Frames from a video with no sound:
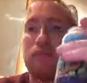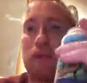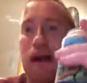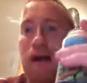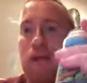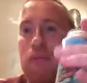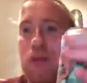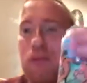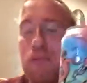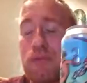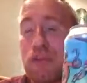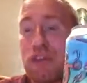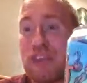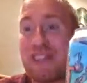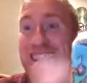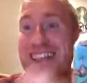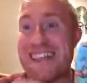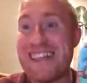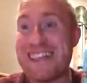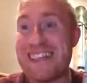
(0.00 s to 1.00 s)
bad boy and we're going
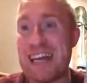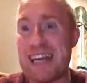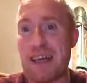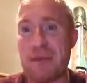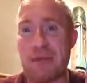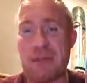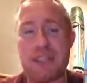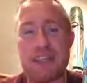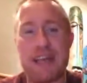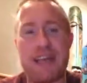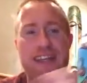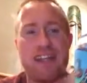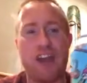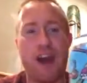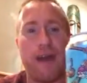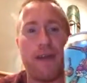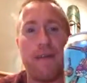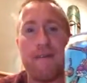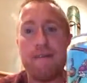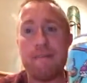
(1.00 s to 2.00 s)
to see exactly what it's like.
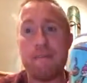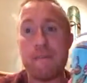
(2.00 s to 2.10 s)
Now,